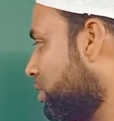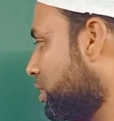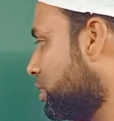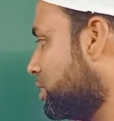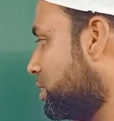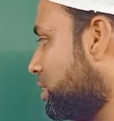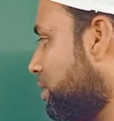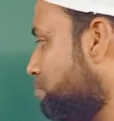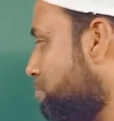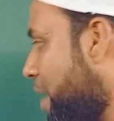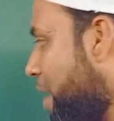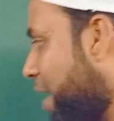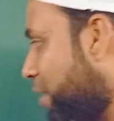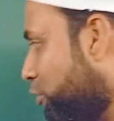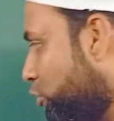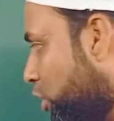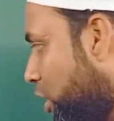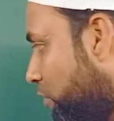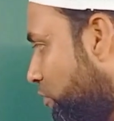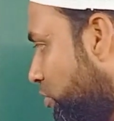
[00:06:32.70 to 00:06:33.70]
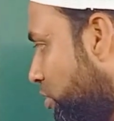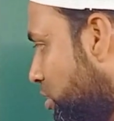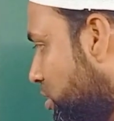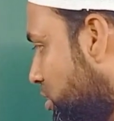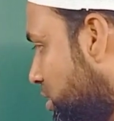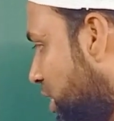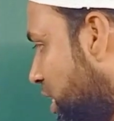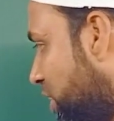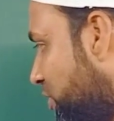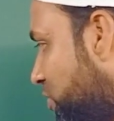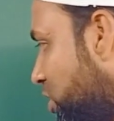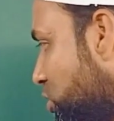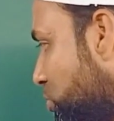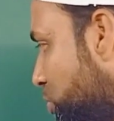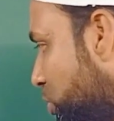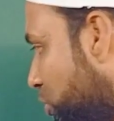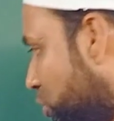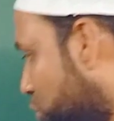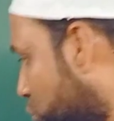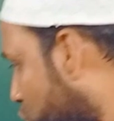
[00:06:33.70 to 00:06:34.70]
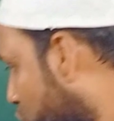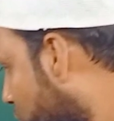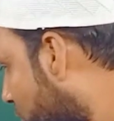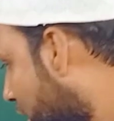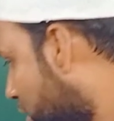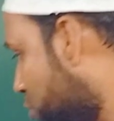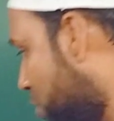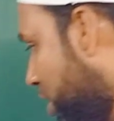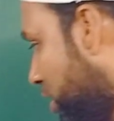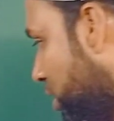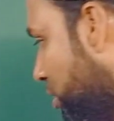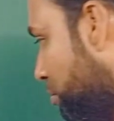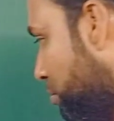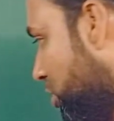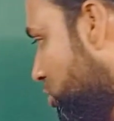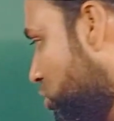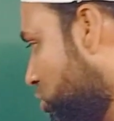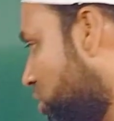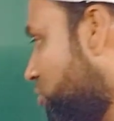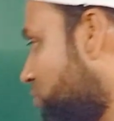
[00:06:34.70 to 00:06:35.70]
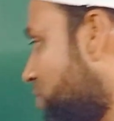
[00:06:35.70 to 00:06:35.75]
the magnitude of the difference between true value and a measured